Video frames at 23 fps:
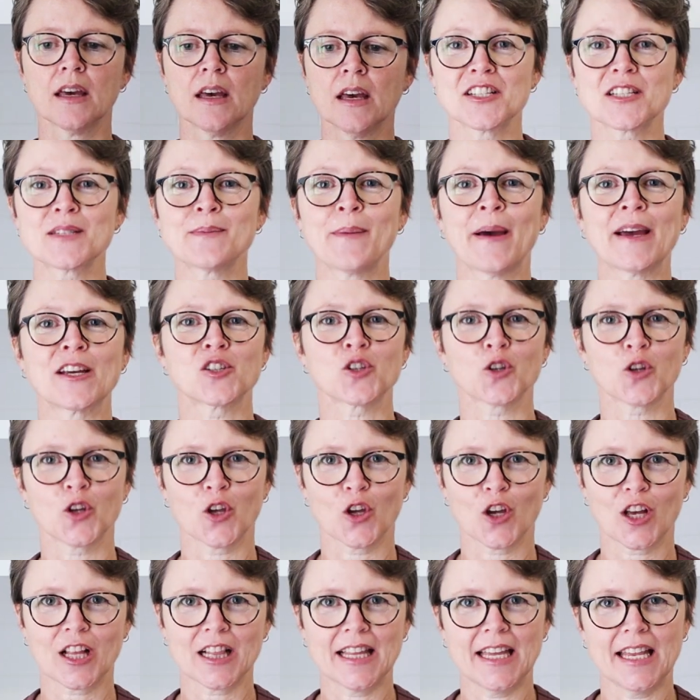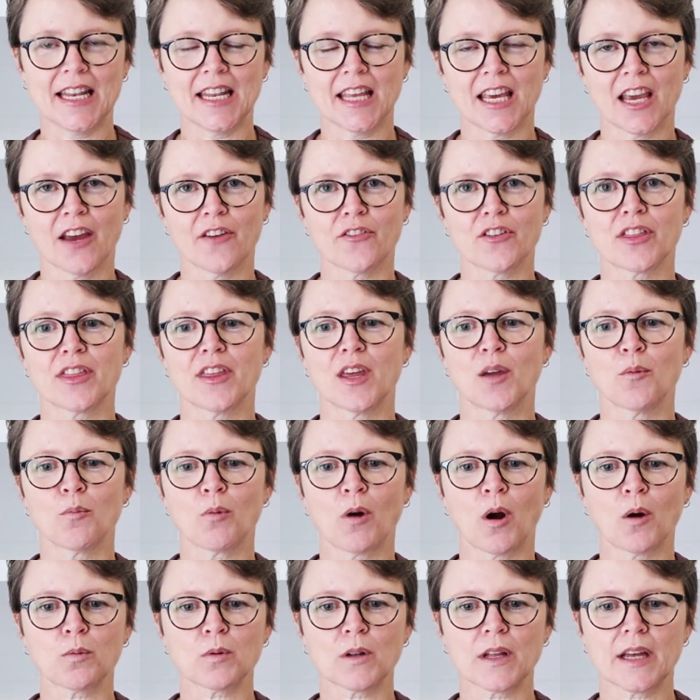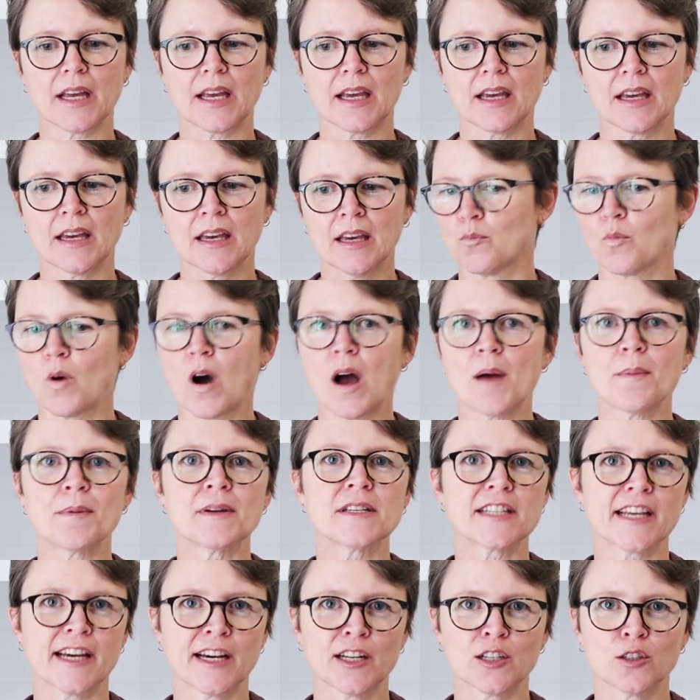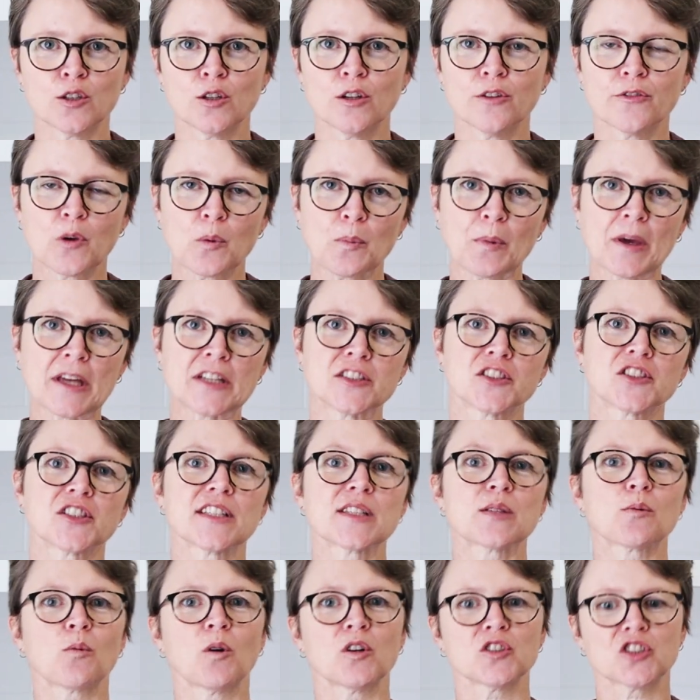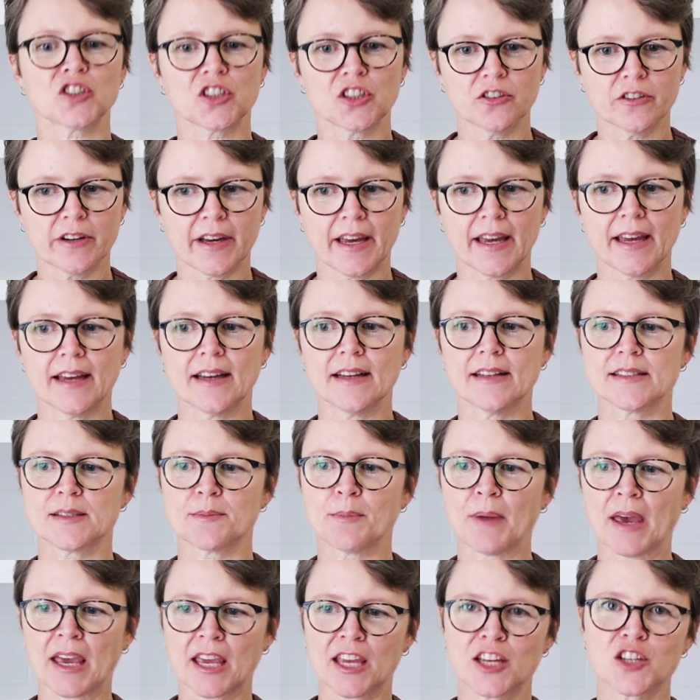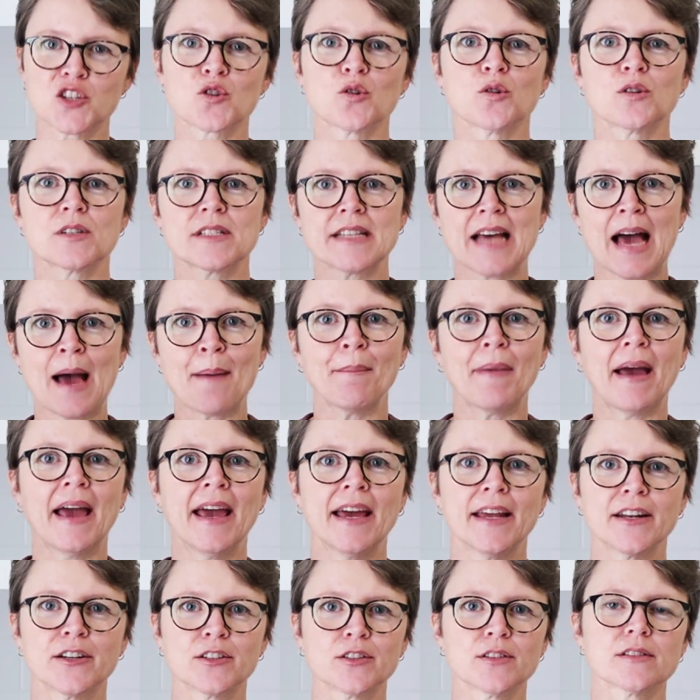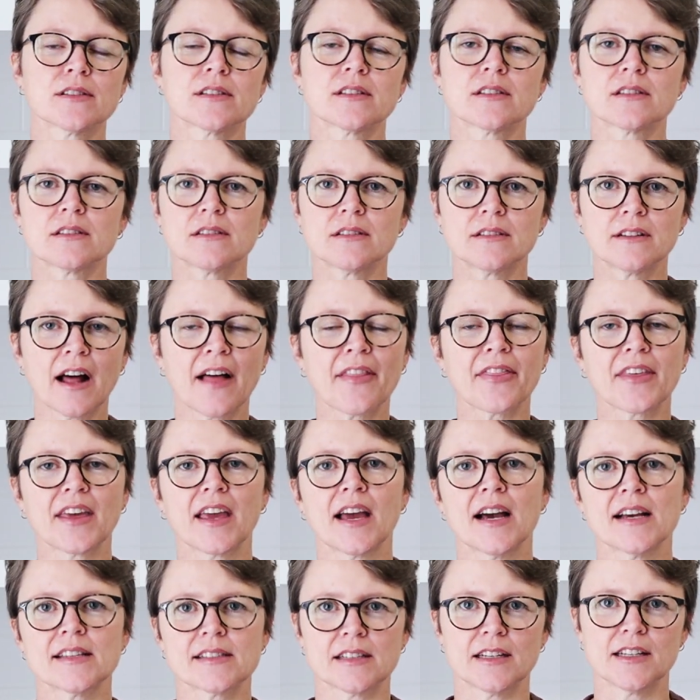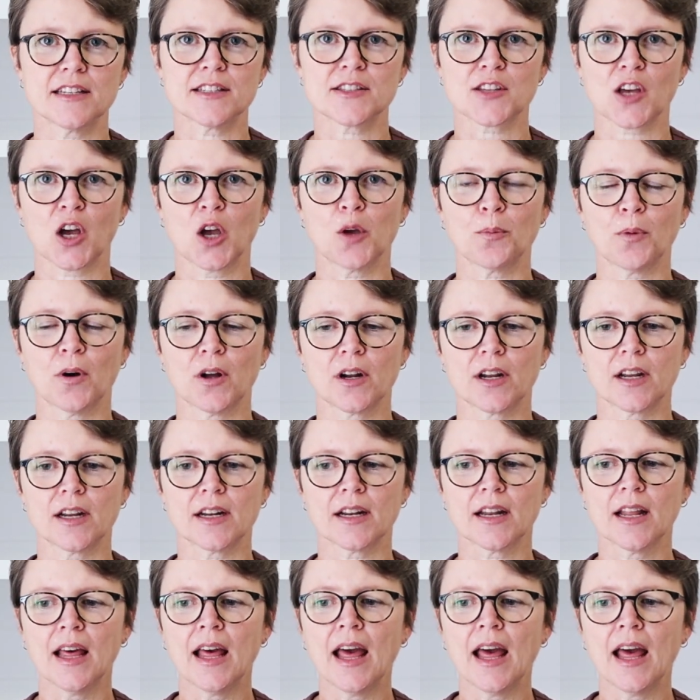Just make sure you're cleaning everything properly, wiping down all of your benches, washing your hands, making sure tap handles, nothing has any soap on it.